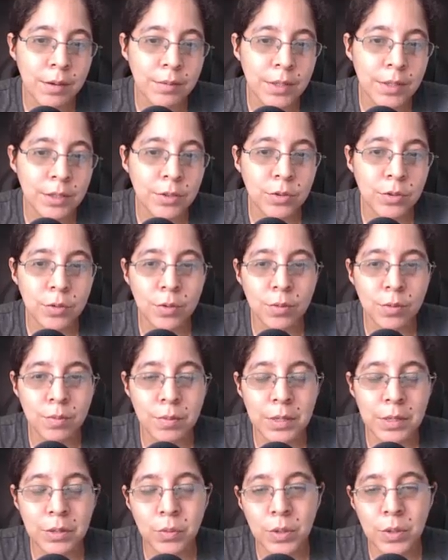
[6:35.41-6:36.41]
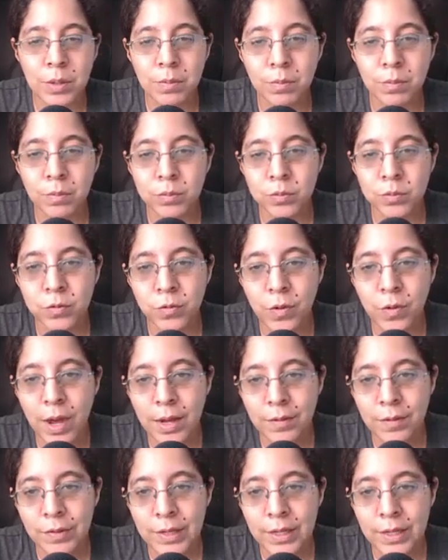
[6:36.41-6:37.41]
it's between
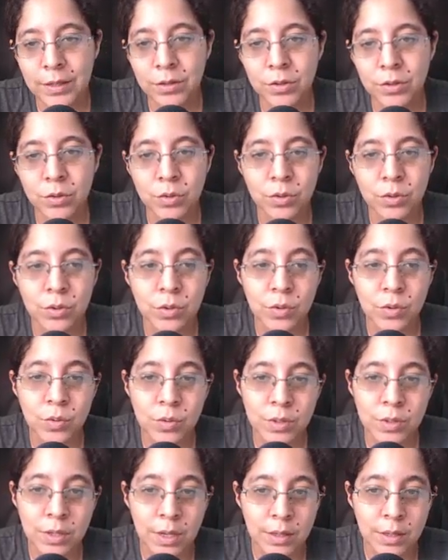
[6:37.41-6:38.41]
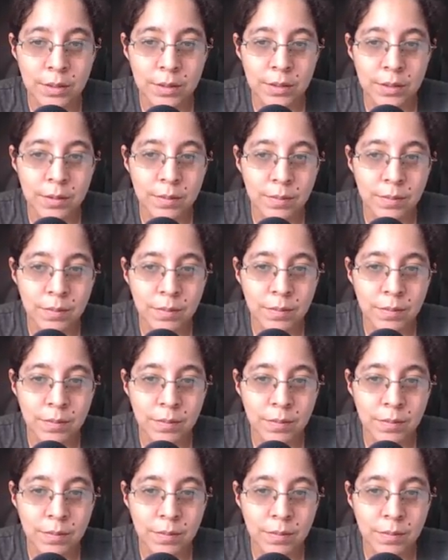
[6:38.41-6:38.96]
5 cents to 2 cents.